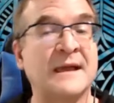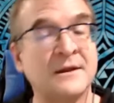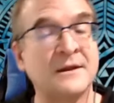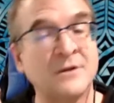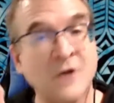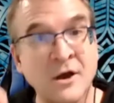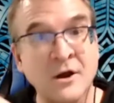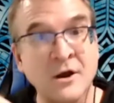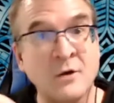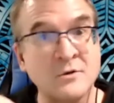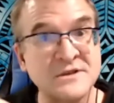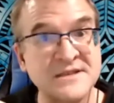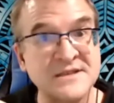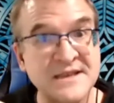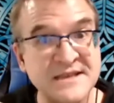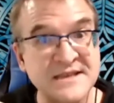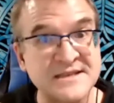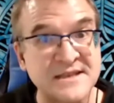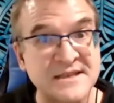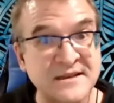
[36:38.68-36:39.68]
Not always
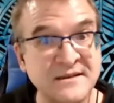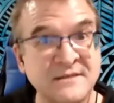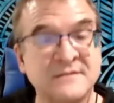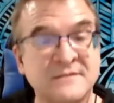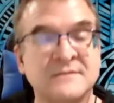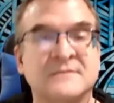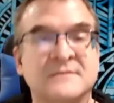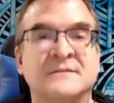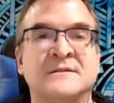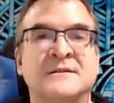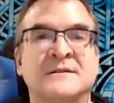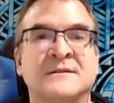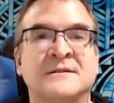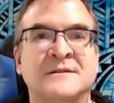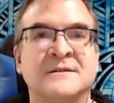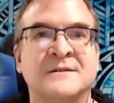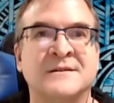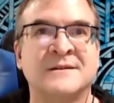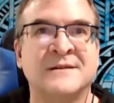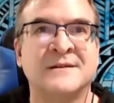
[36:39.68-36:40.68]
easy.
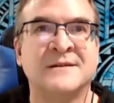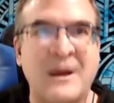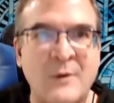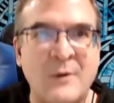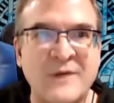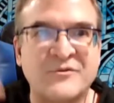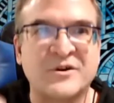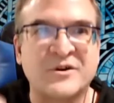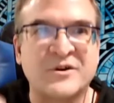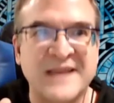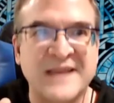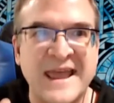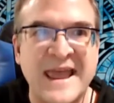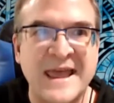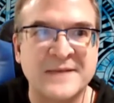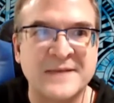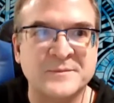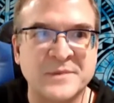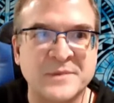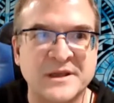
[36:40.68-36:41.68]
However, it
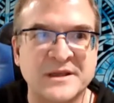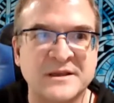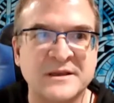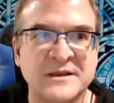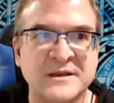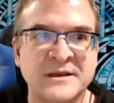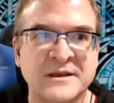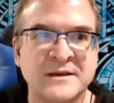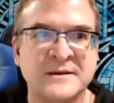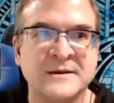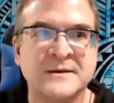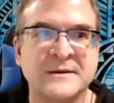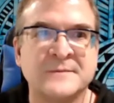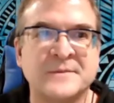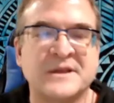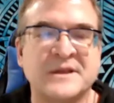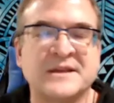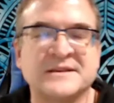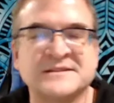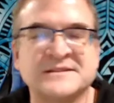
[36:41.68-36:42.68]
can be.
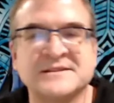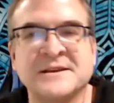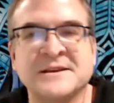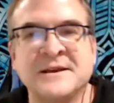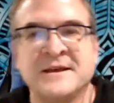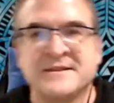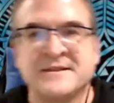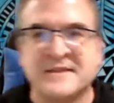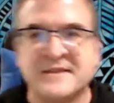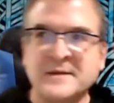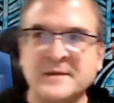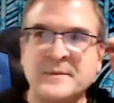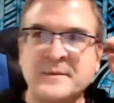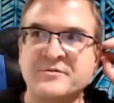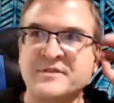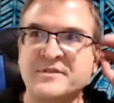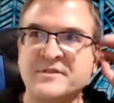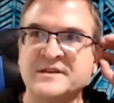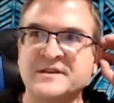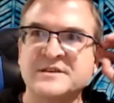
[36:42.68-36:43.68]
Because think
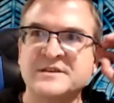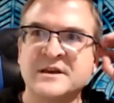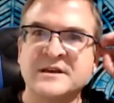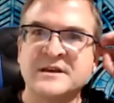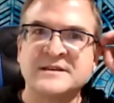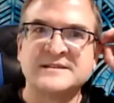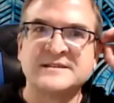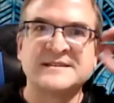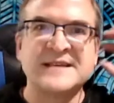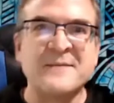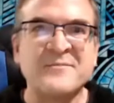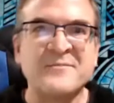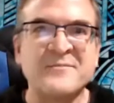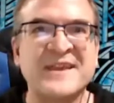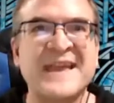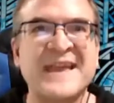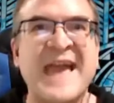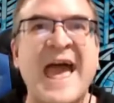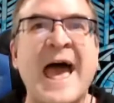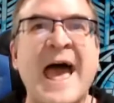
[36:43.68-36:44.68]
about this.
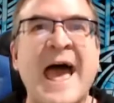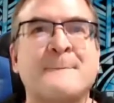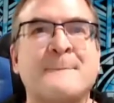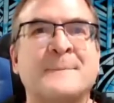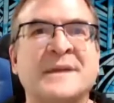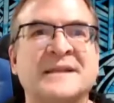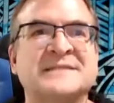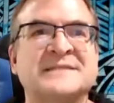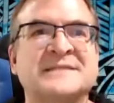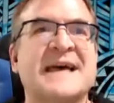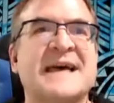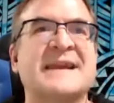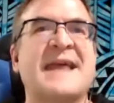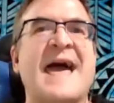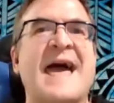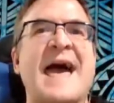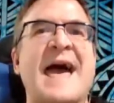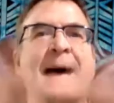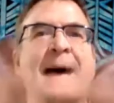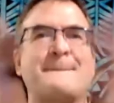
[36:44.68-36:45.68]
Something happens, that
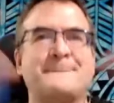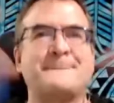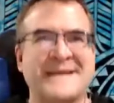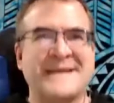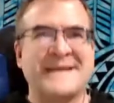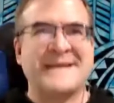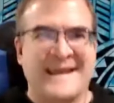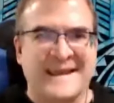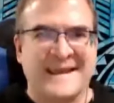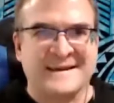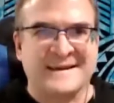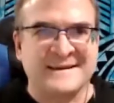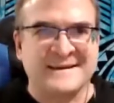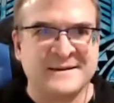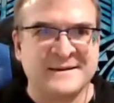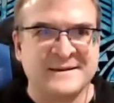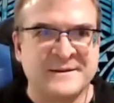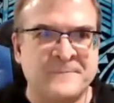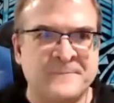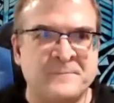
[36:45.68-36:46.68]
happening.
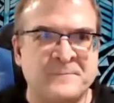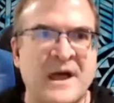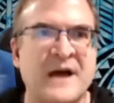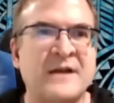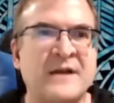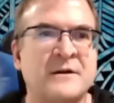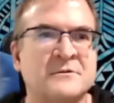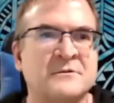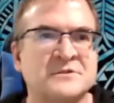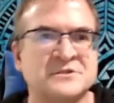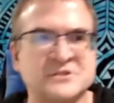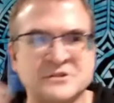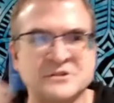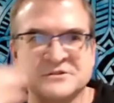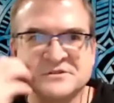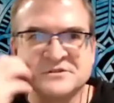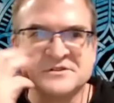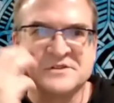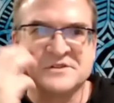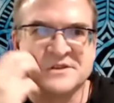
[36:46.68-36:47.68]
I always
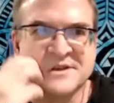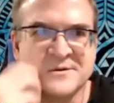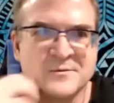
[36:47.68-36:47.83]
use,